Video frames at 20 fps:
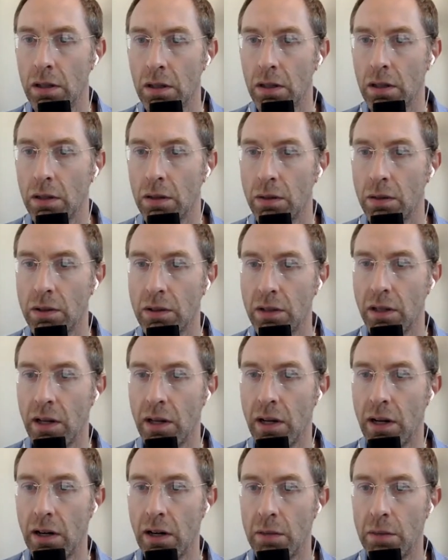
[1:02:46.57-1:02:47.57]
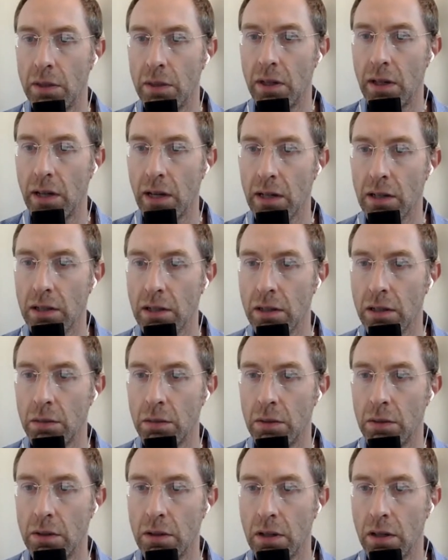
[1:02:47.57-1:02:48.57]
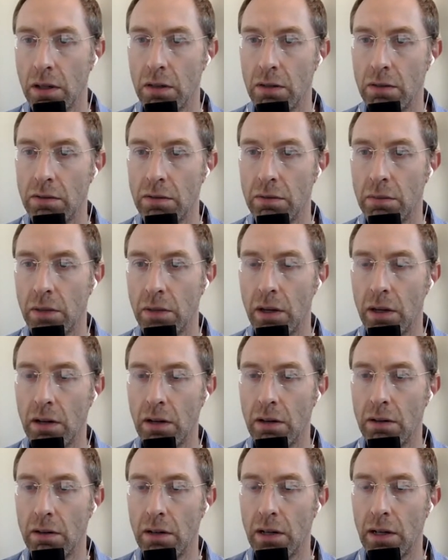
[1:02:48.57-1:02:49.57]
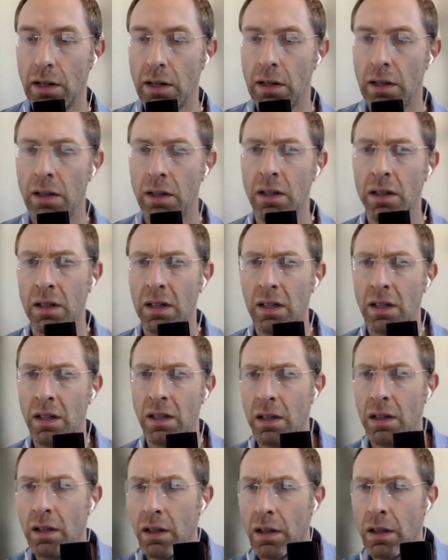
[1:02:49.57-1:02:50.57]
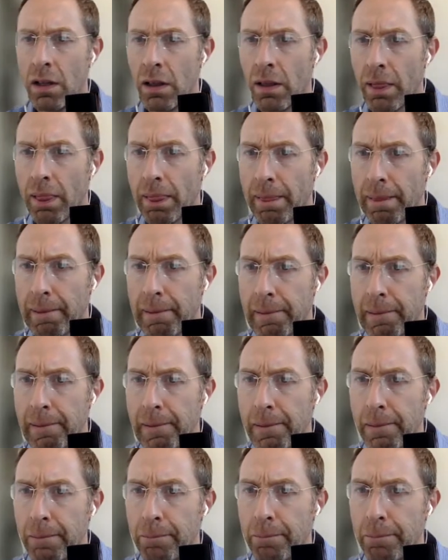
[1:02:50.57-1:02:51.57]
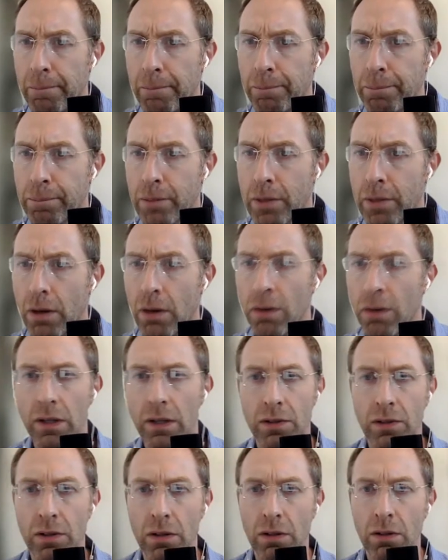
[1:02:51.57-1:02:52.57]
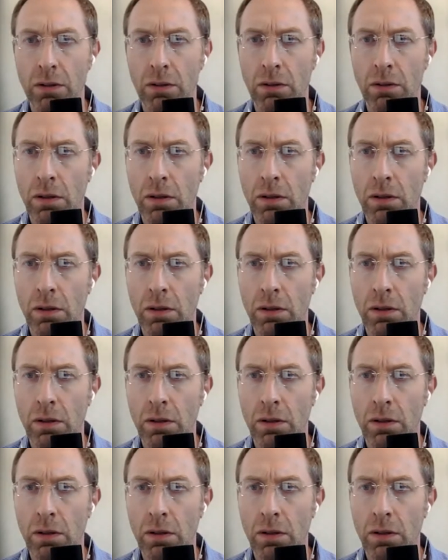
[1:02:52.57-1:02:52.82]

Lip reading: Wasn't Harriman excommunicated from ARI? Um, okay, so